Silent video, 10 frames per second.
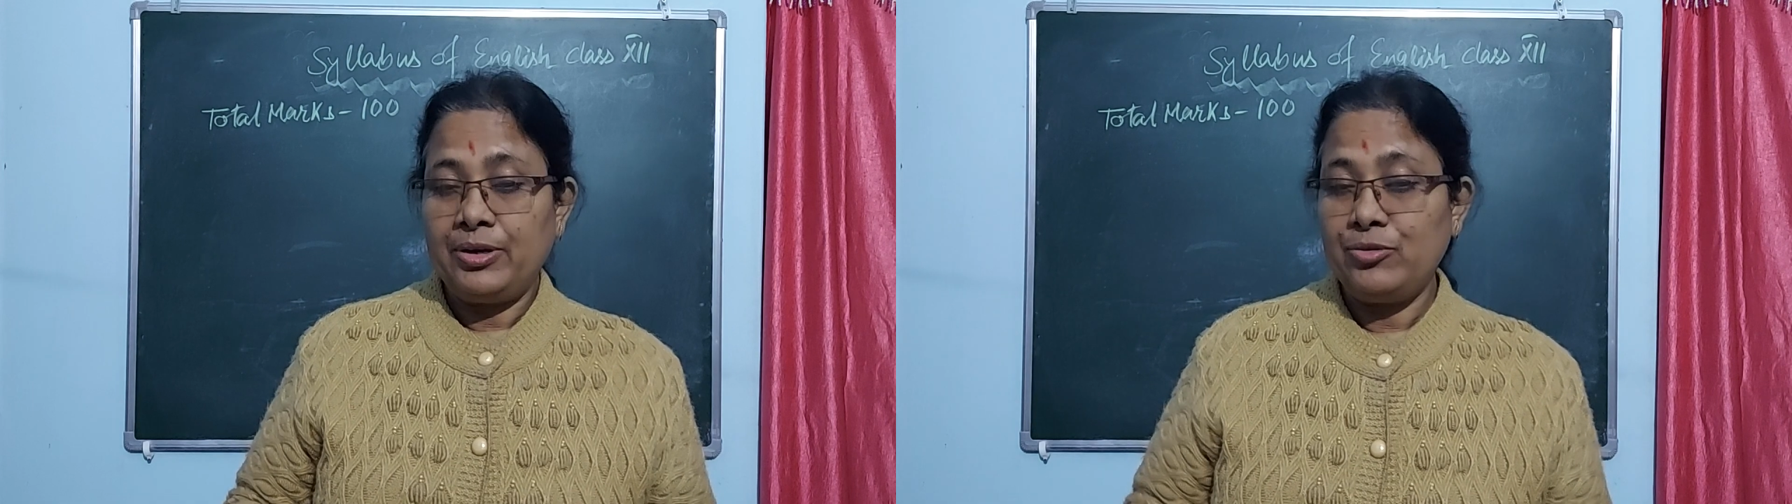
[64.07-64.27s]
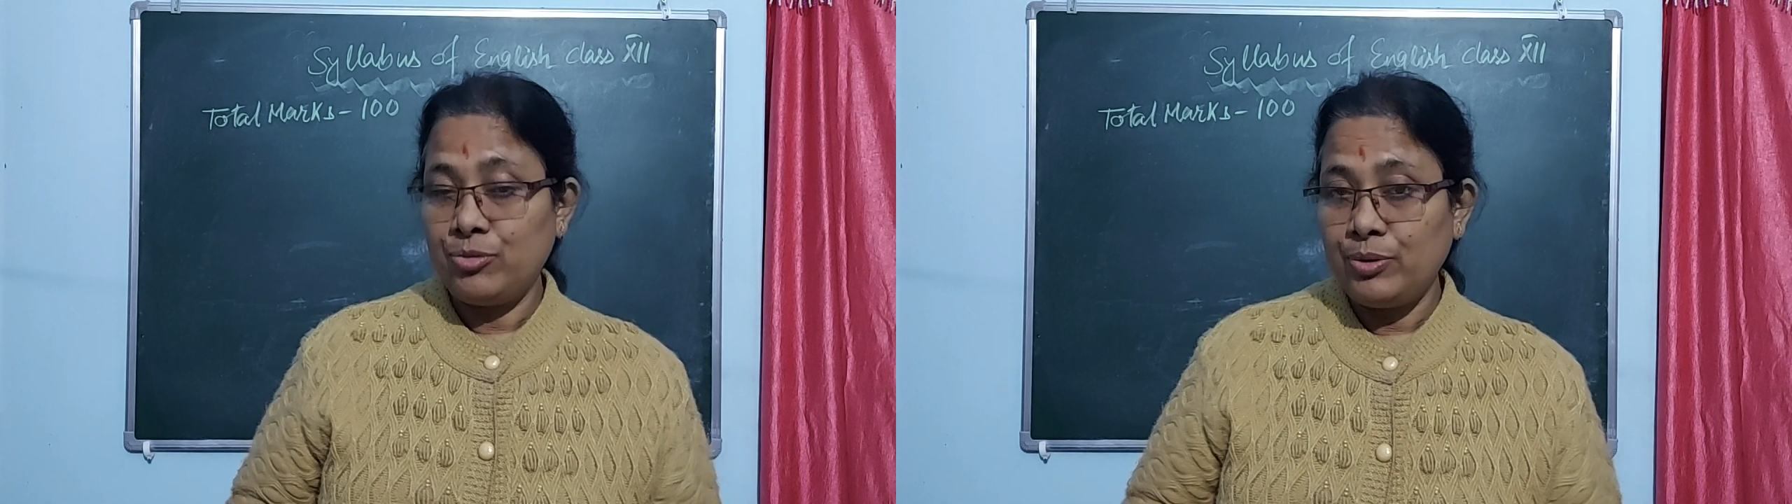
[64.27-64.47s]
it
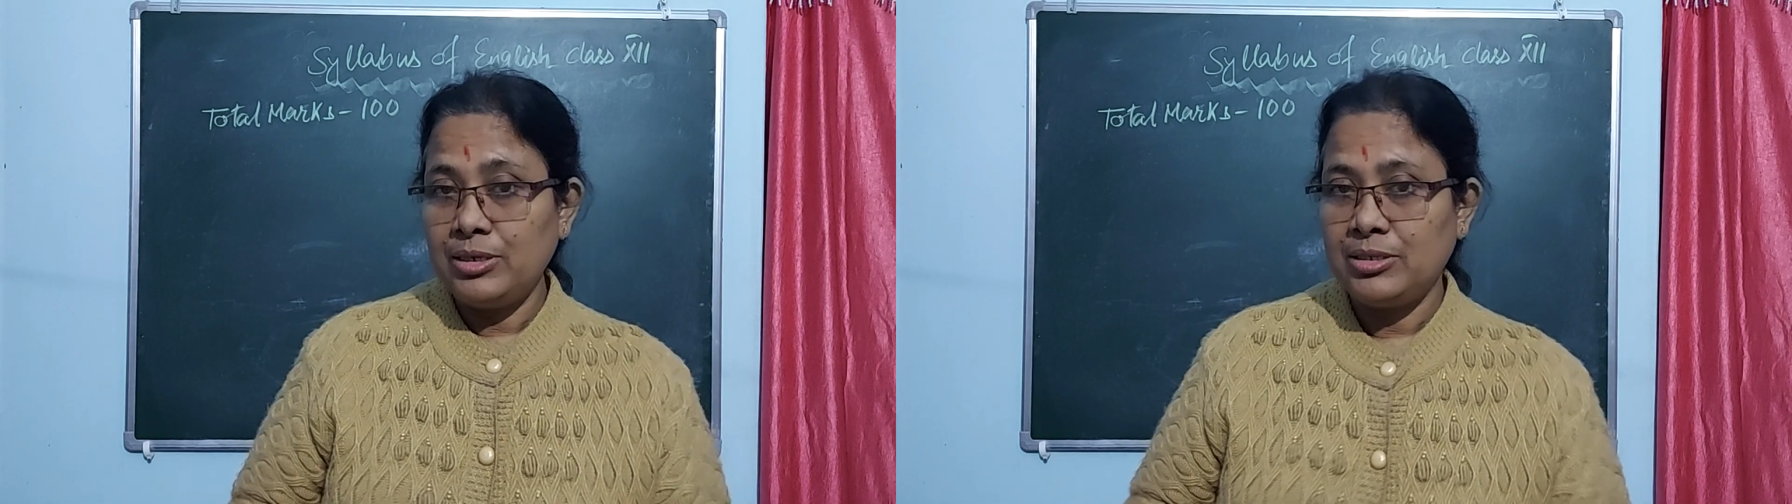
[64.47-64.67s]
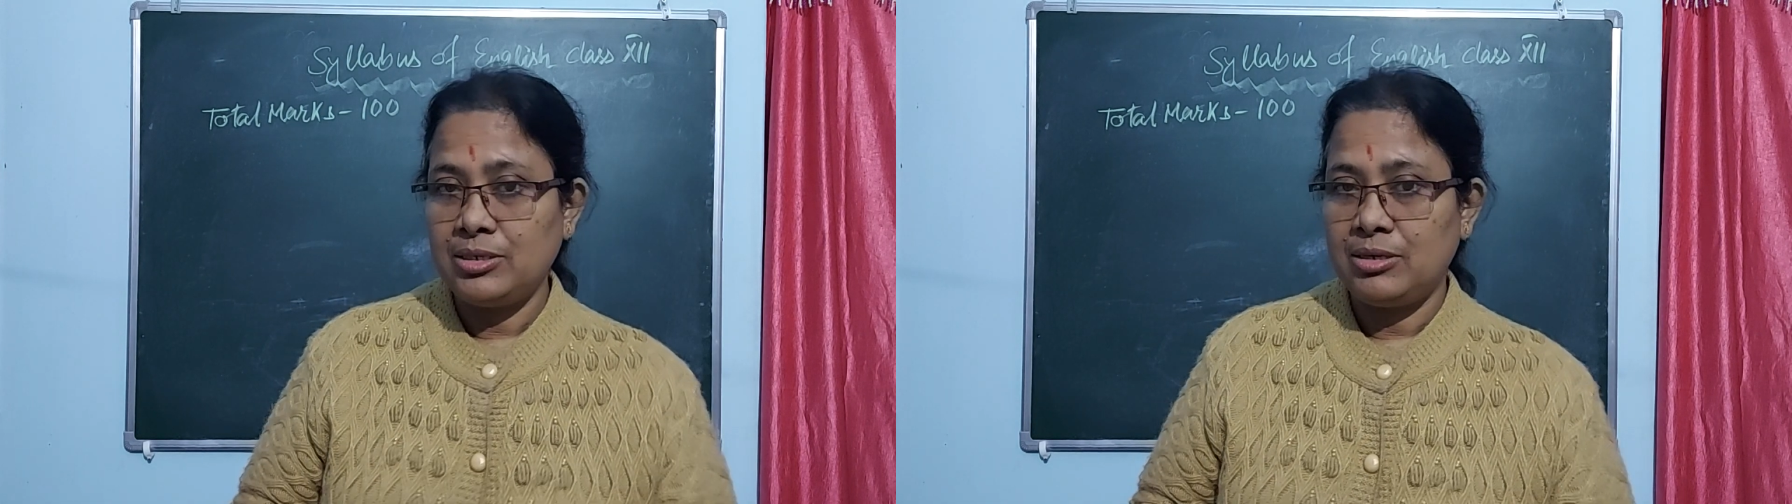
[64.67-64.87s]
is so
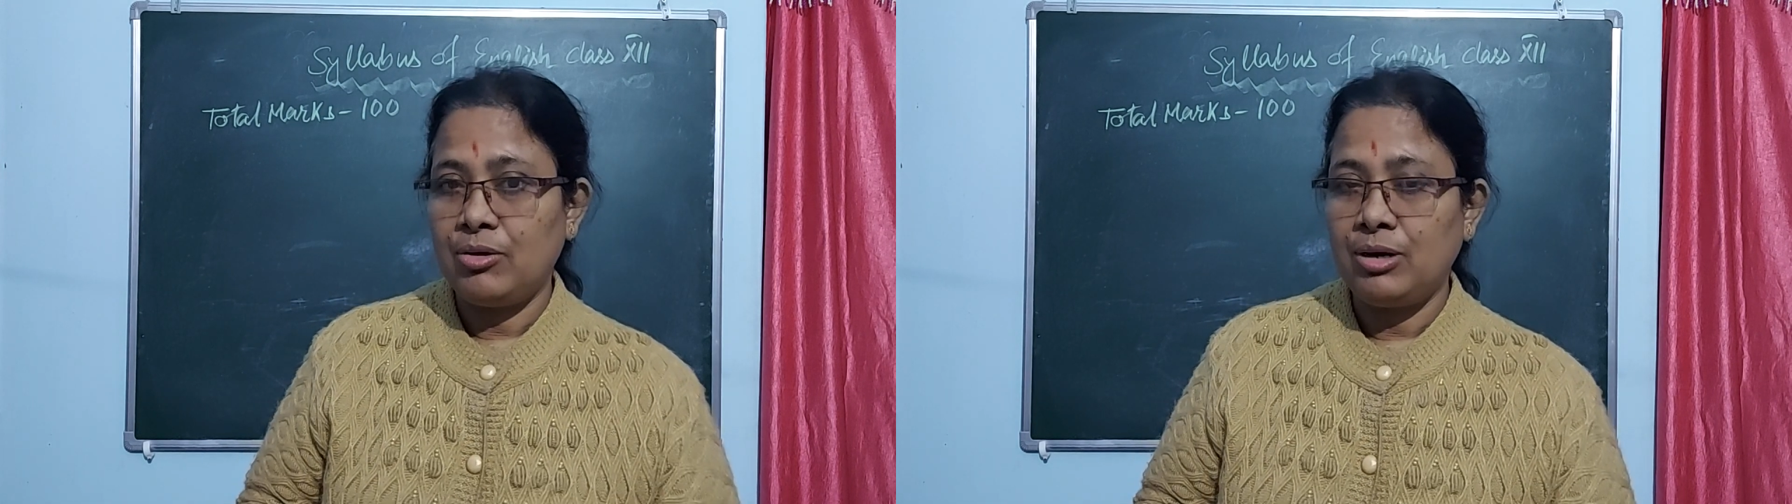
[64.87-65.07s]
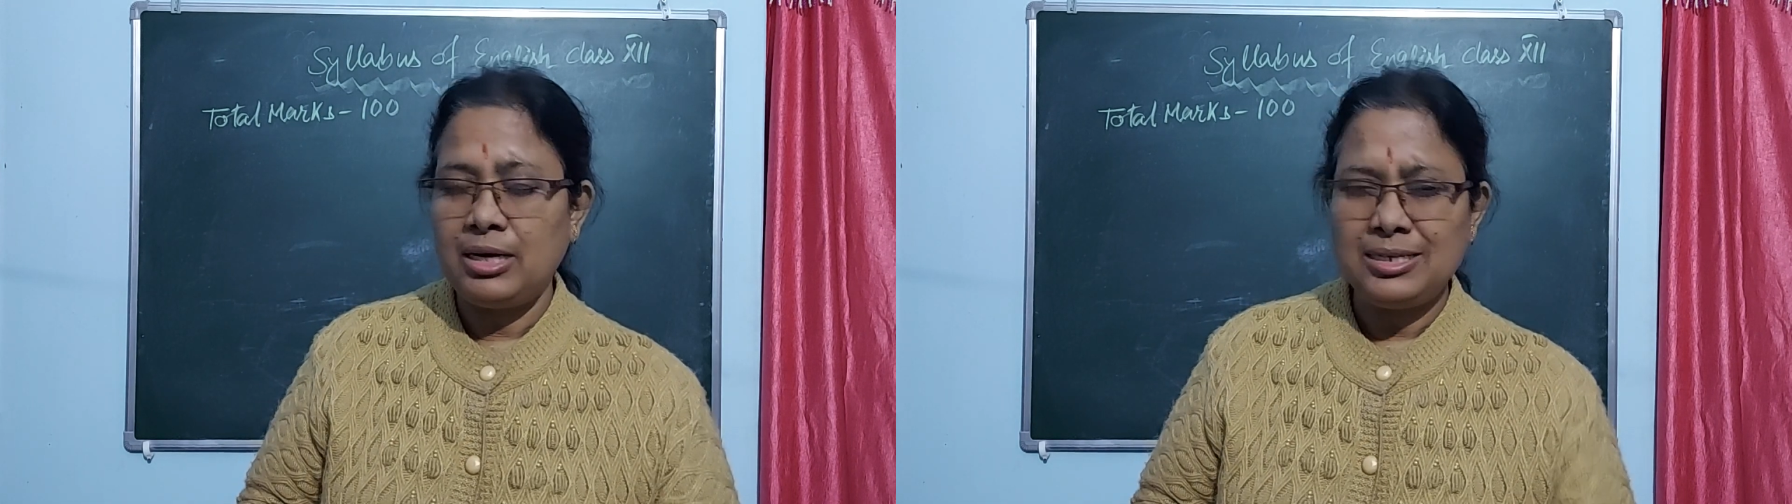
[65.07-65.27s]
easy.
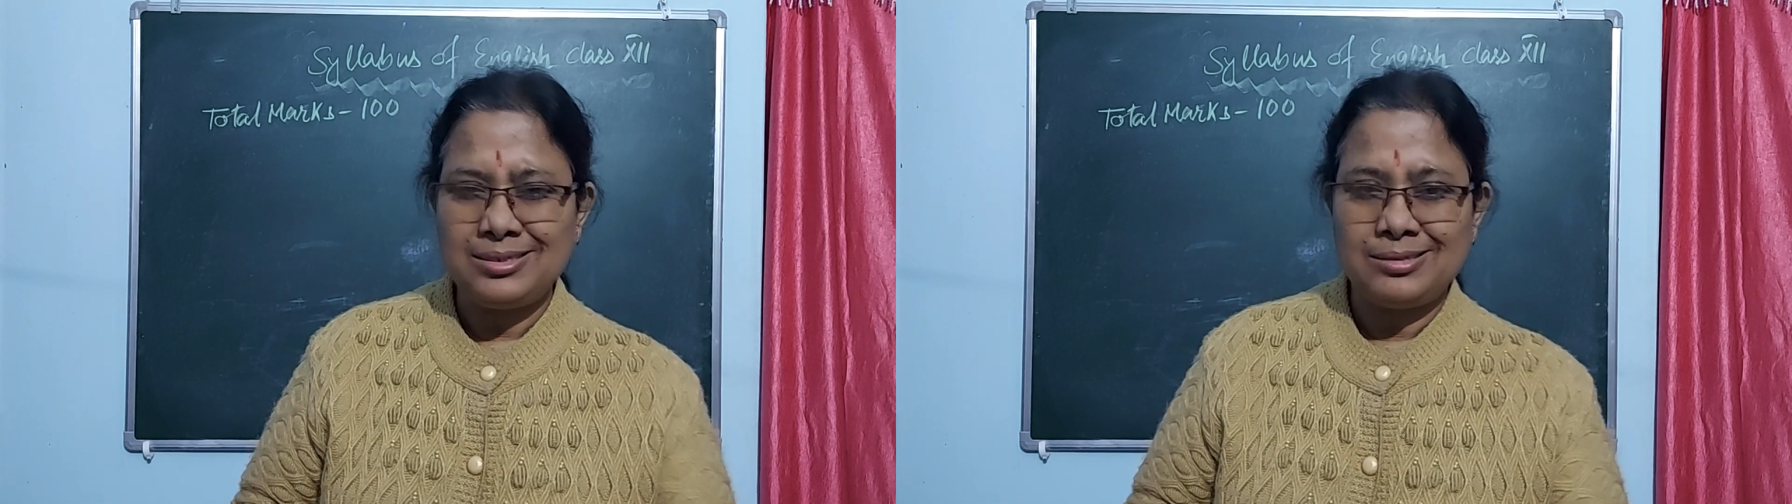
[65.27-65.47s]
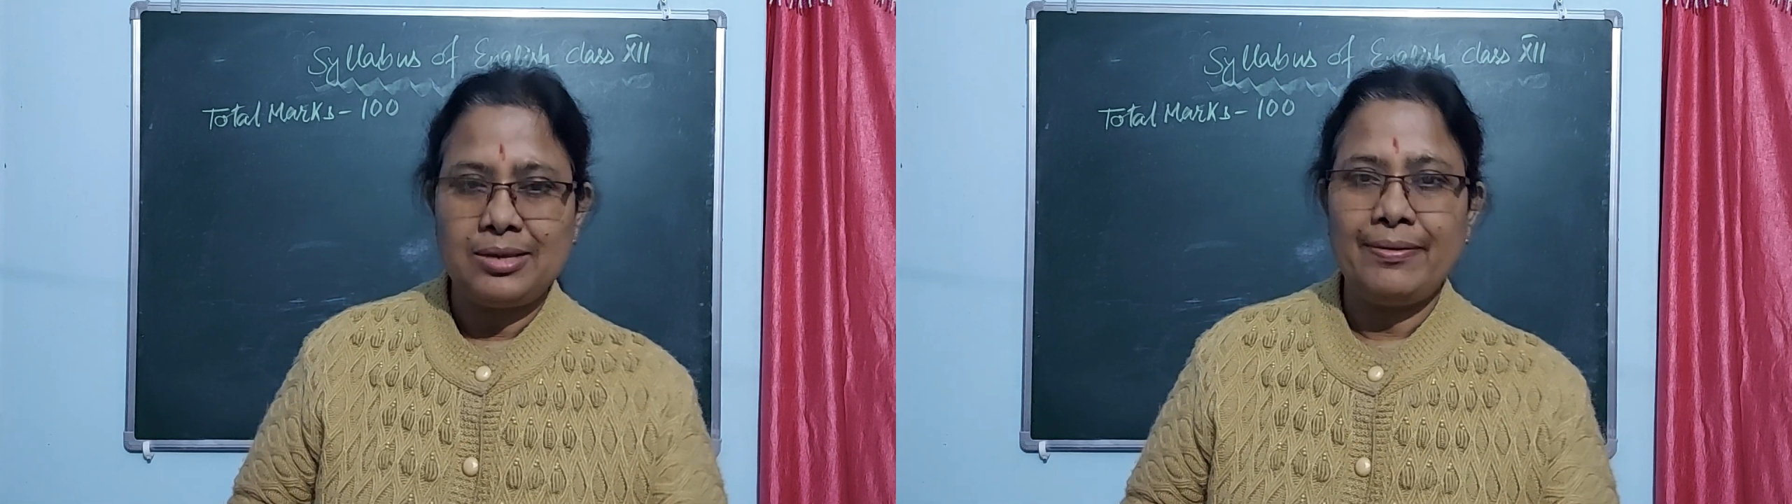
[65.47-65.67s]
Only
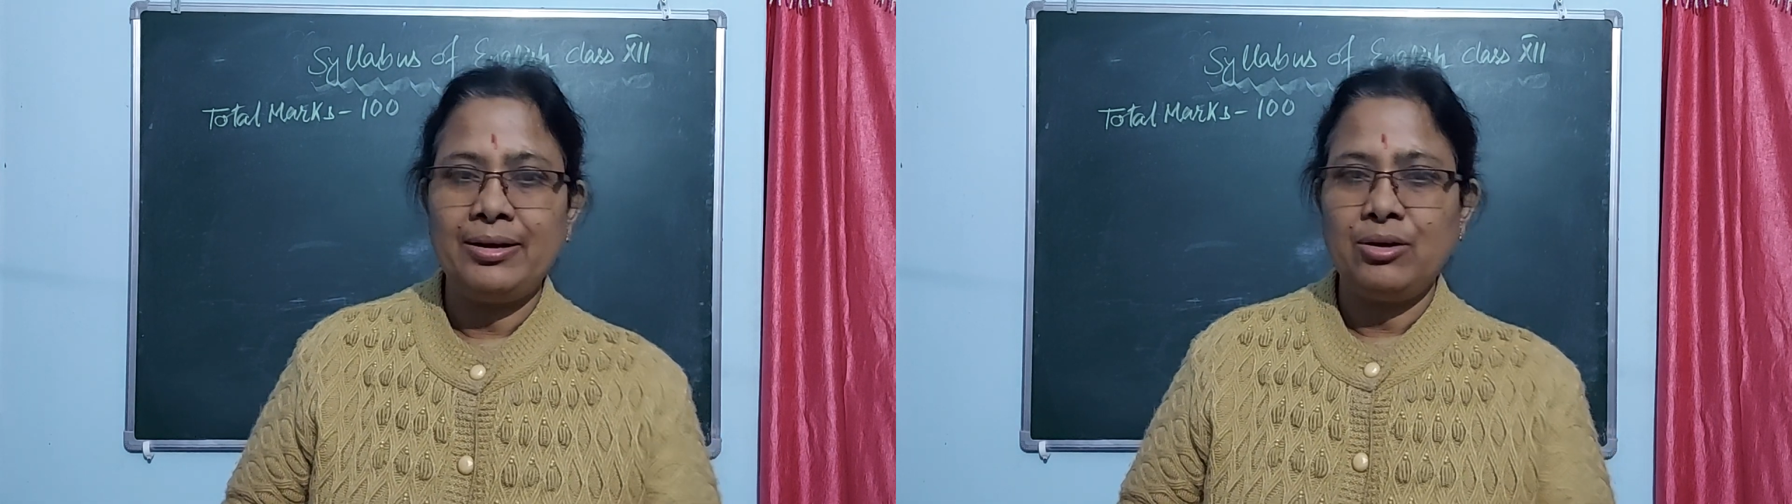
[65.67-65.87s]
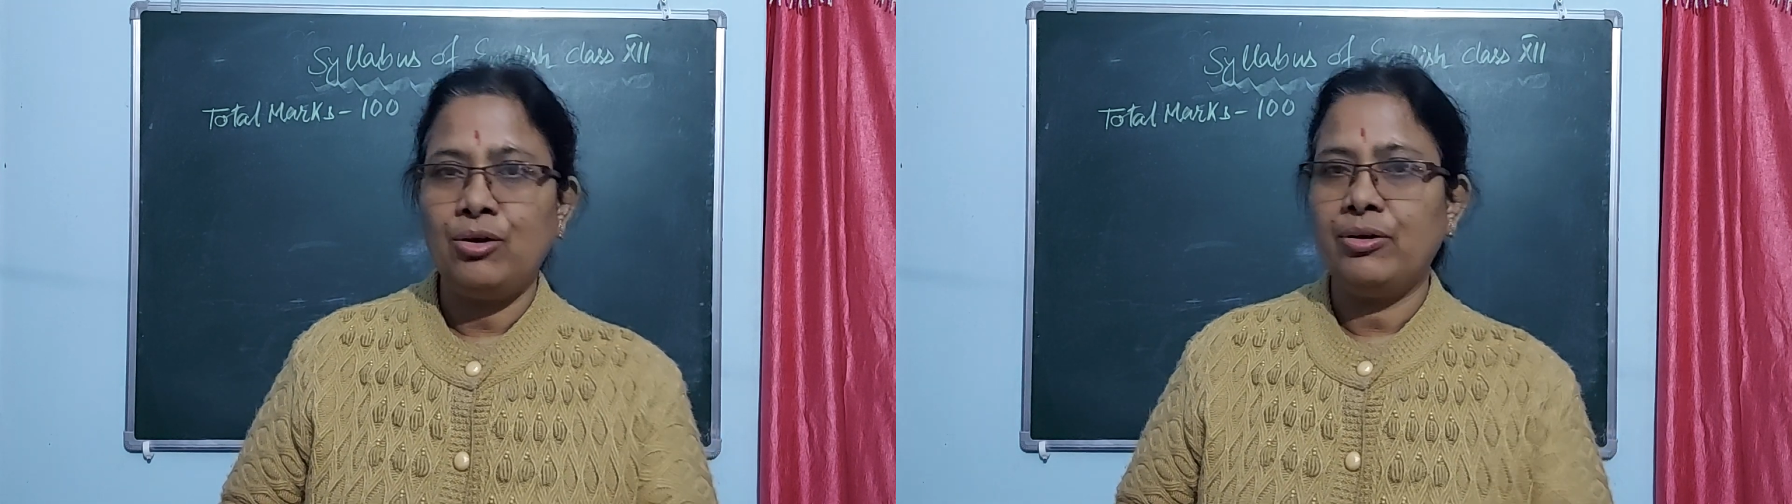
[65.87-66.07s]

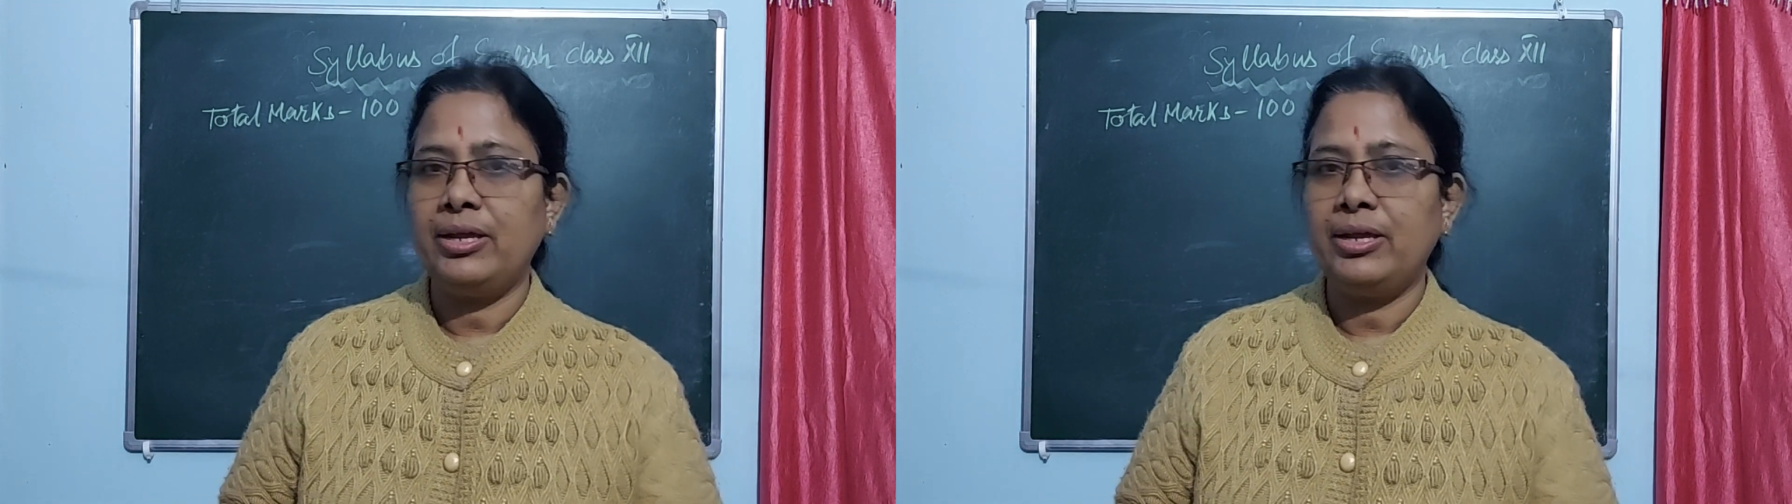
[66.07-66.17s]
7 or